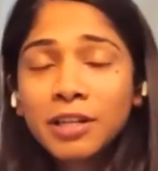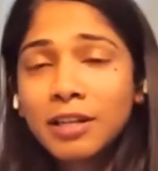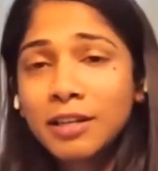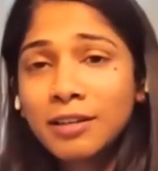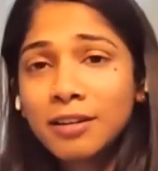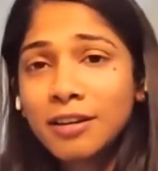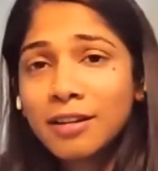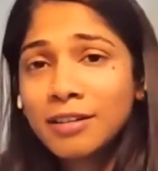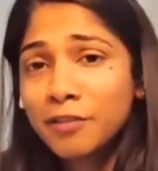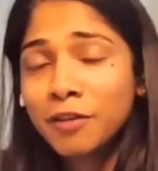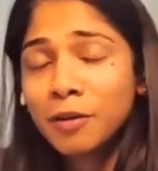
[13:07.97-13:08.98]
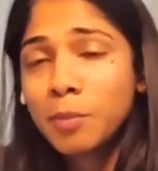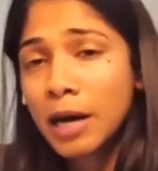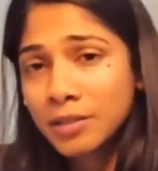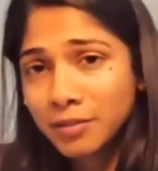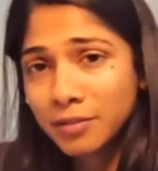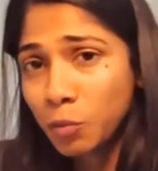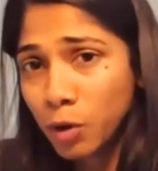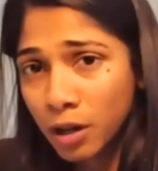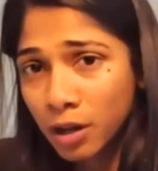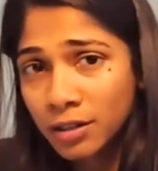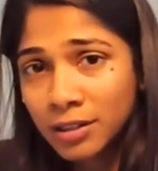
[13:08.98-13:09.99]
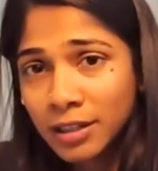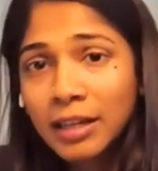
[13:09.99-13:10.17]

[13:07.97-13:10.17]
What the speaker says: in different parts of the world,